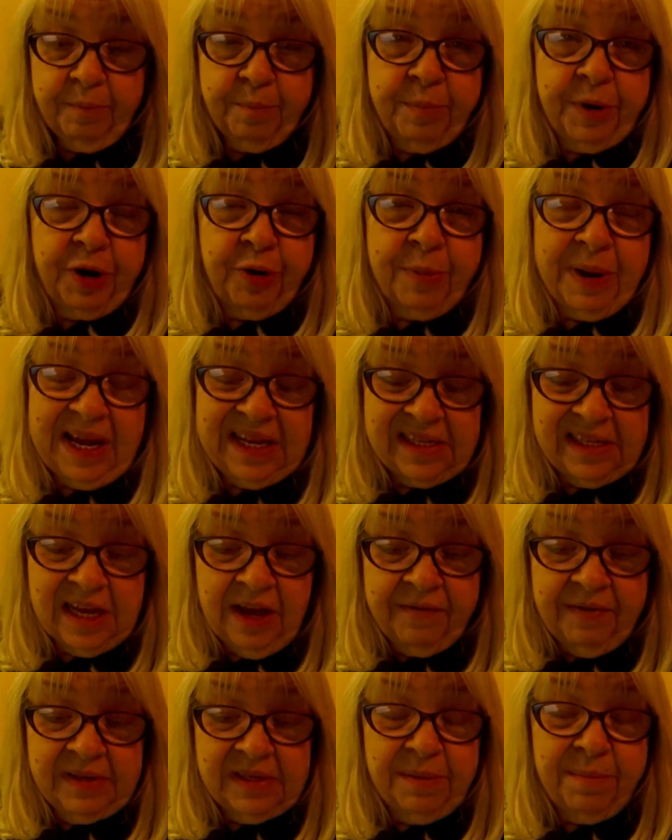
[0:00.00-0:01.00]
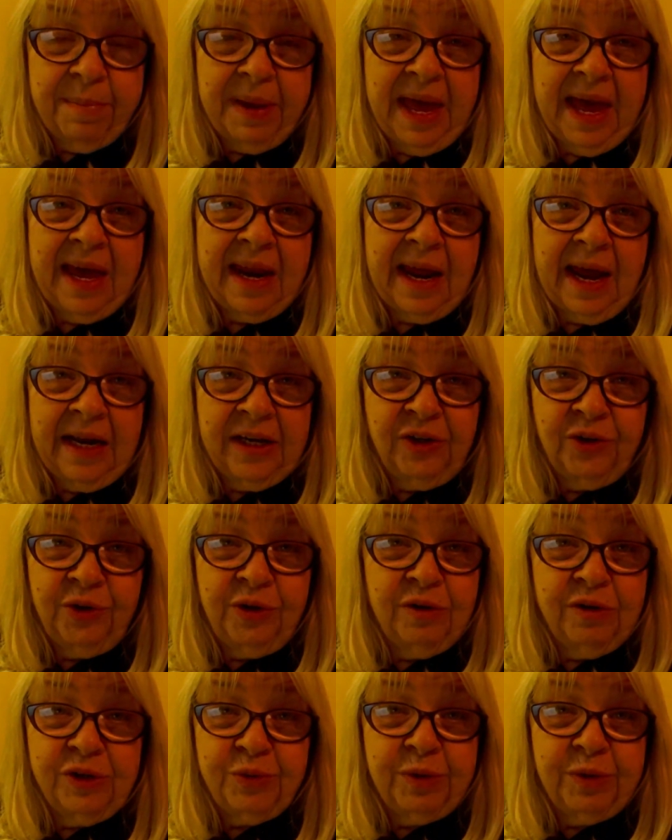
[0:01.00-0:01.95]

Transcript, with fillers: Butter by itself isn't bad. I do use